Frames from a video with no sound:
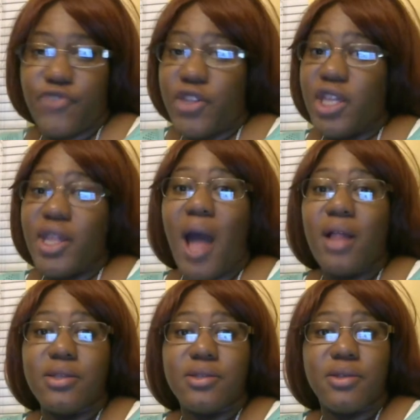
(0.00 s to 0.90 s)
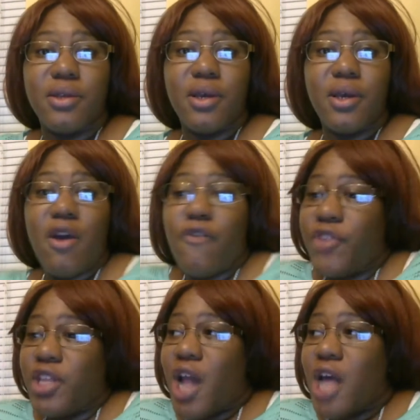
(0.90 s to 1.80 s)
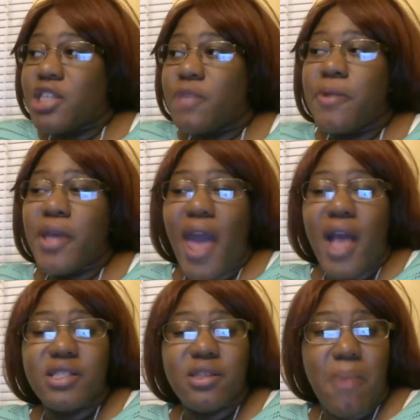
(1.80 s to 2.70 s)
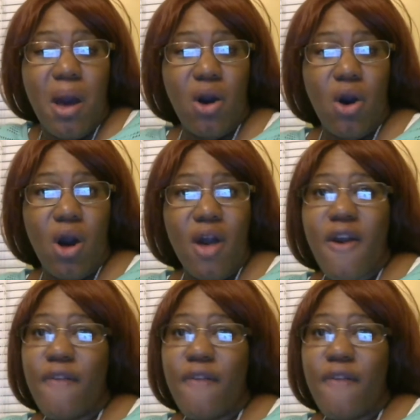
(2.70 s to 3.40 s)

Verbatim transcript: $50. $50 could put gas in my car.